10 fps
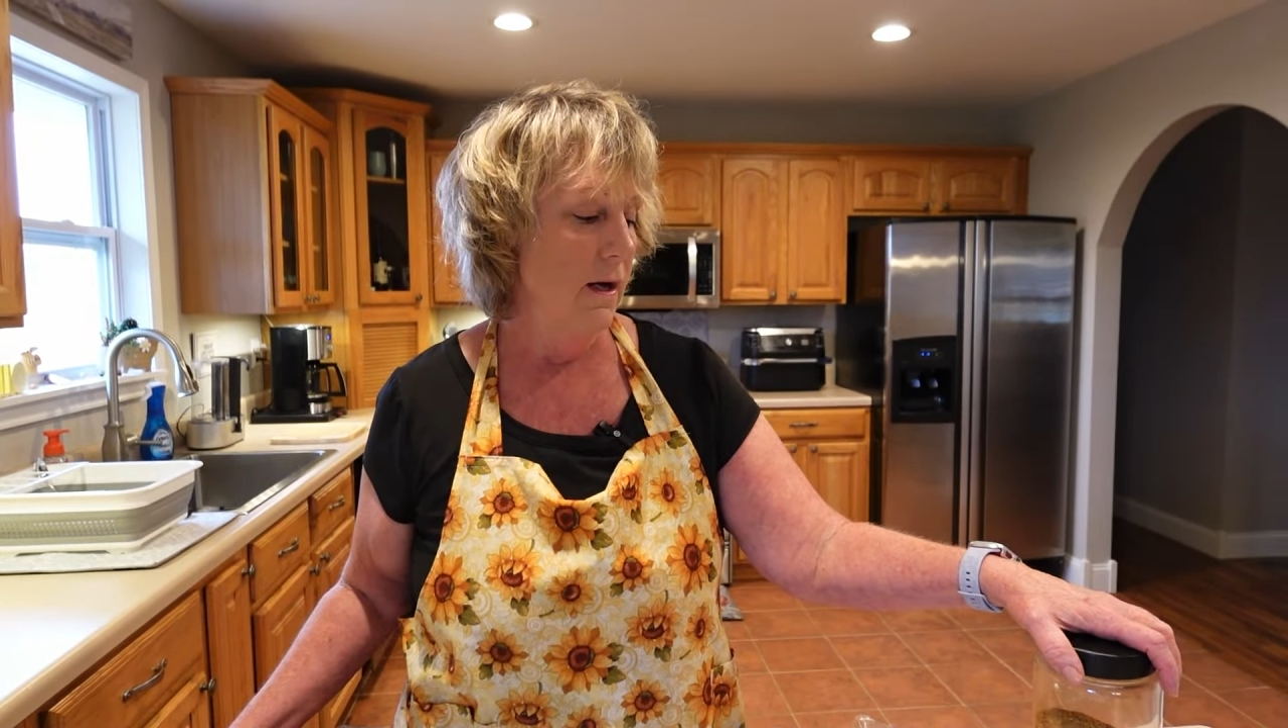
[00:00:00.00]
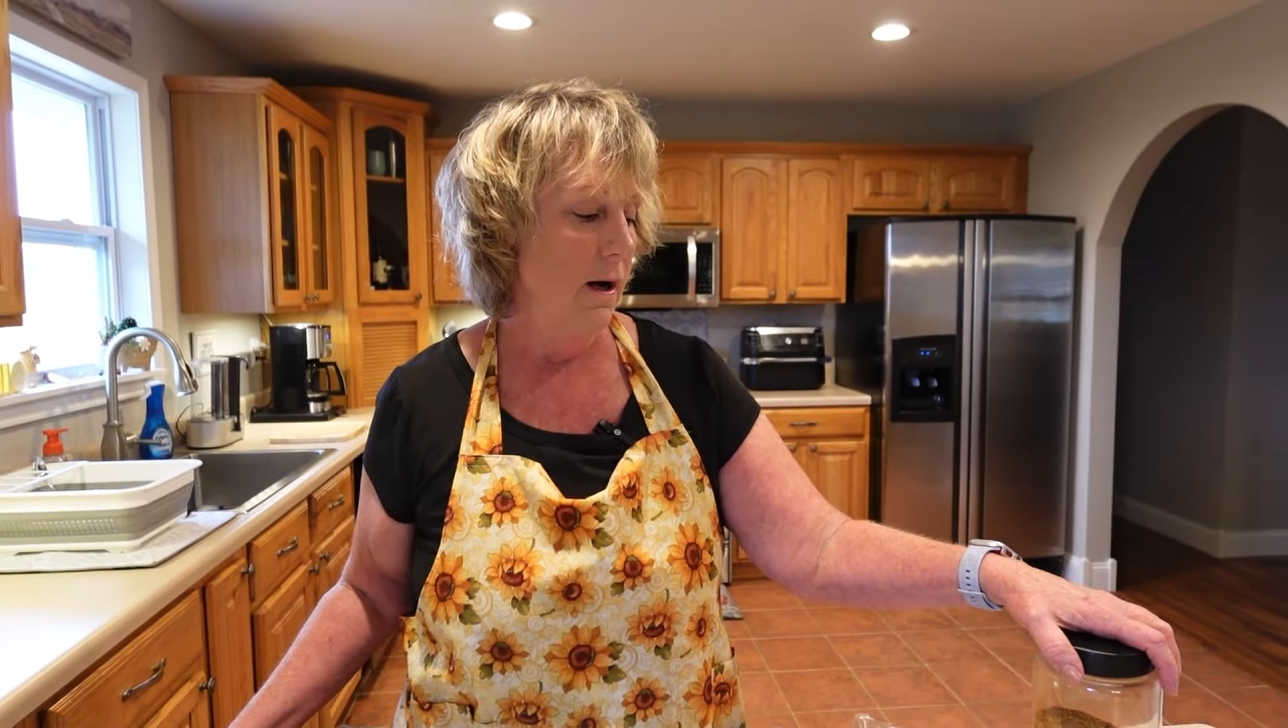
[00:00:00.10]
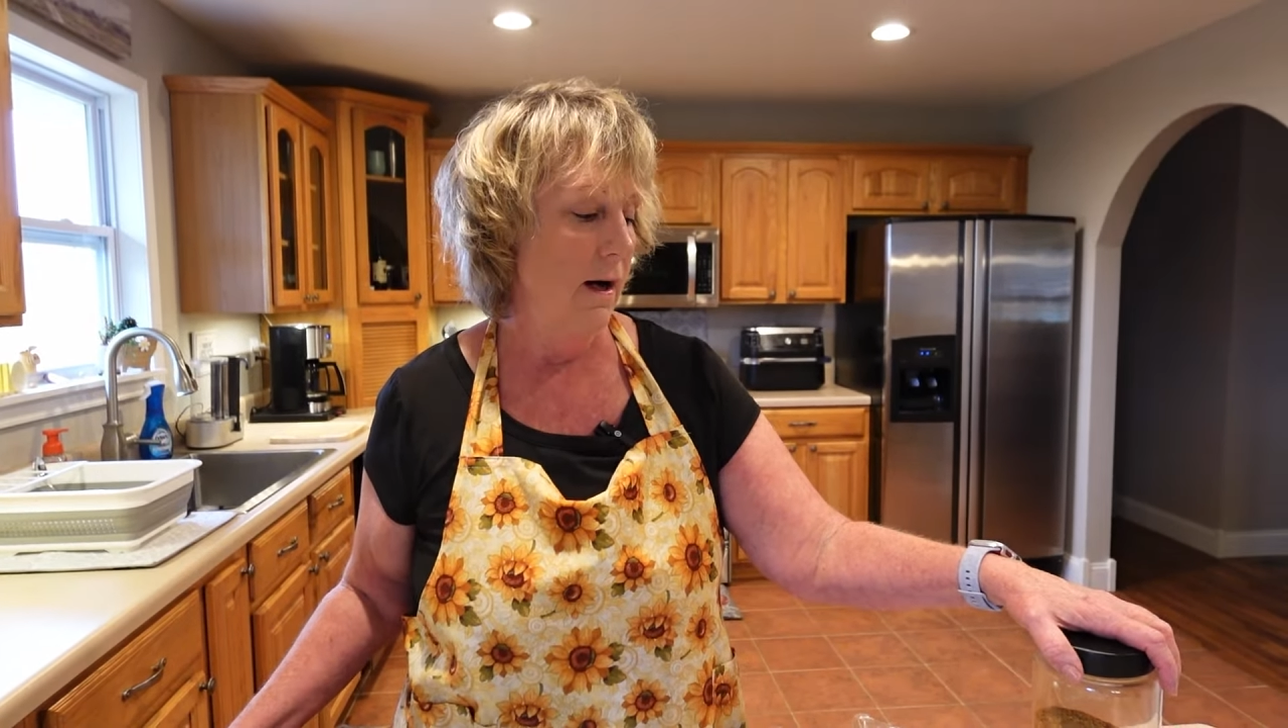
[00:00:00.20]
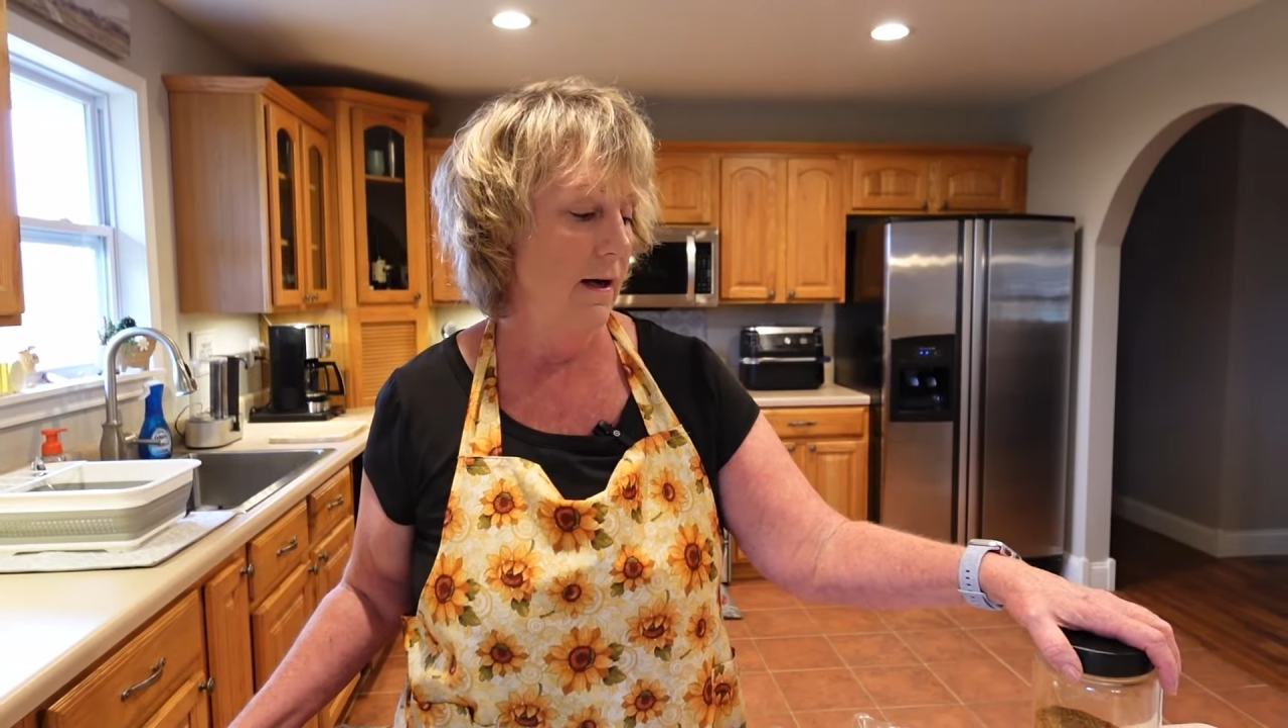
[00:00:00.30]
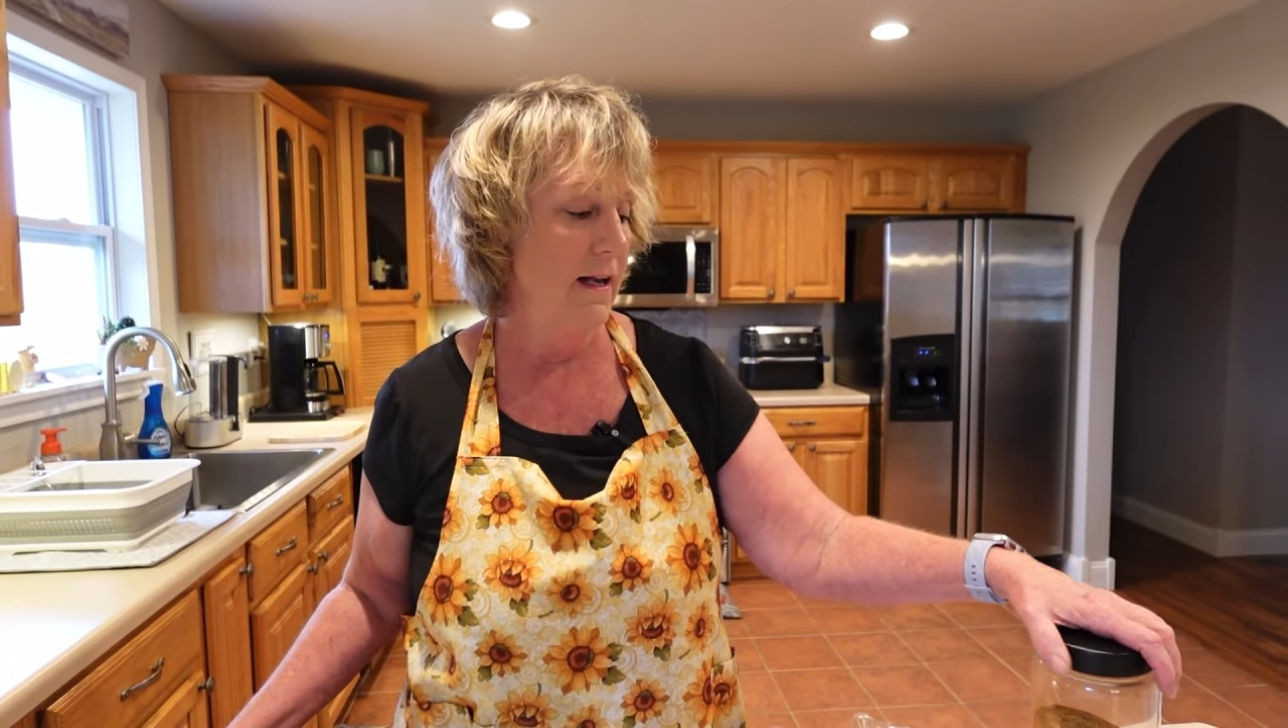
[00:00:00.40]

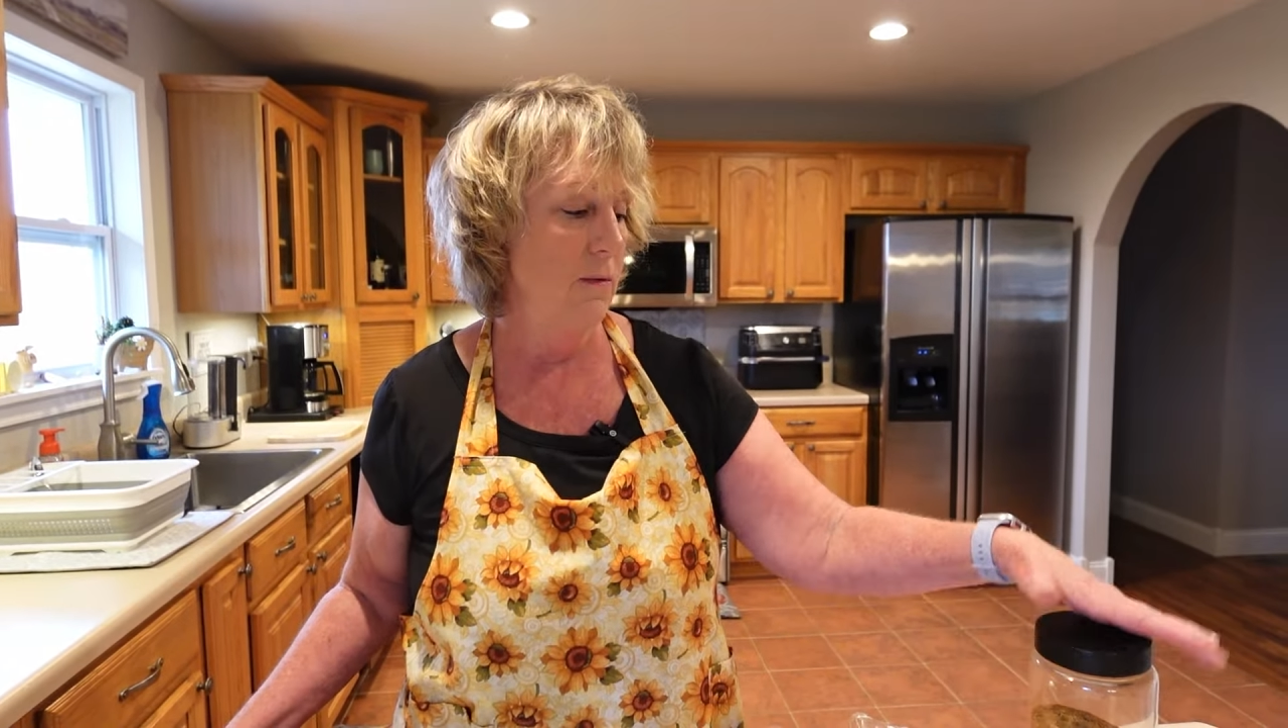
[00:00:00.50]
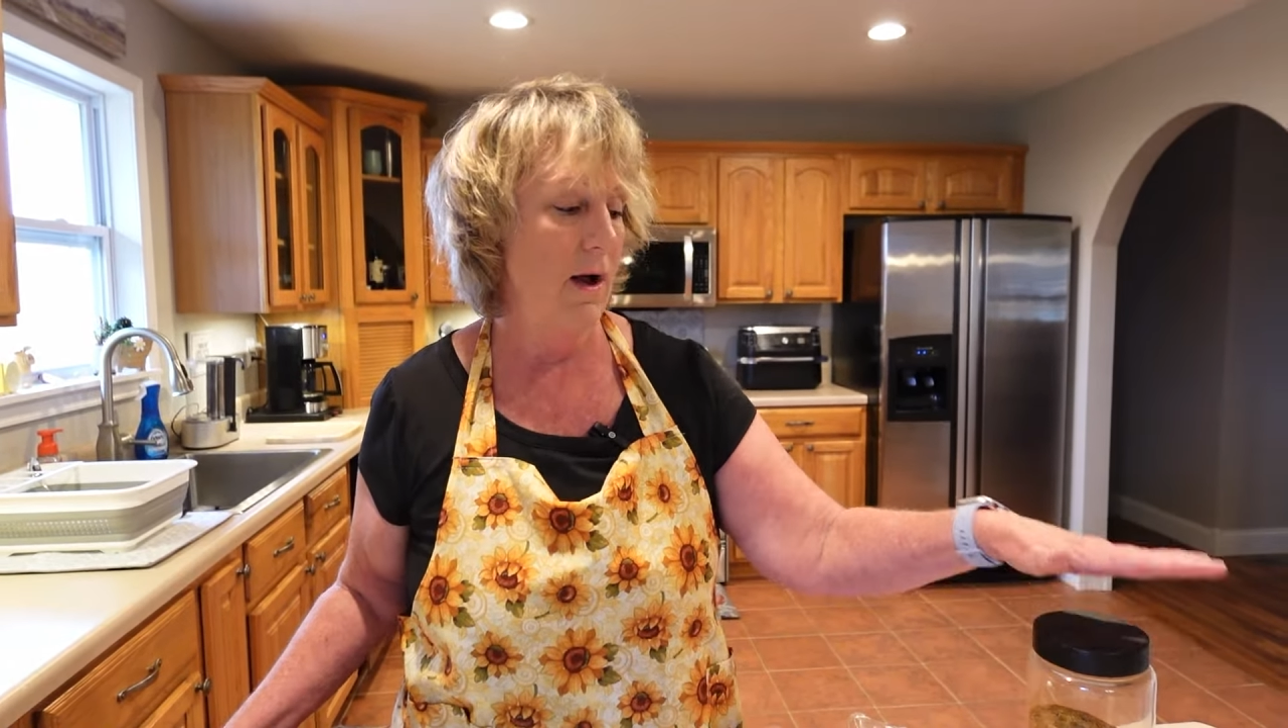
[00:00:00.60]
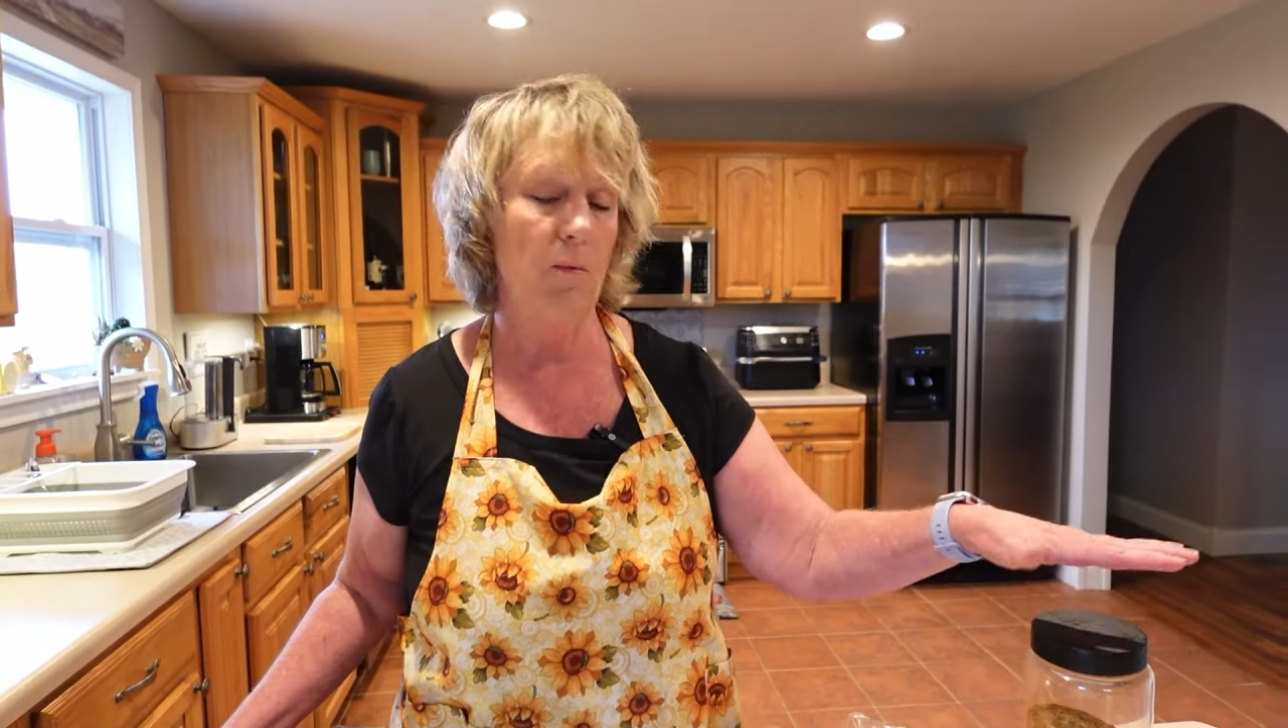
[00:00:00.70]
anyway,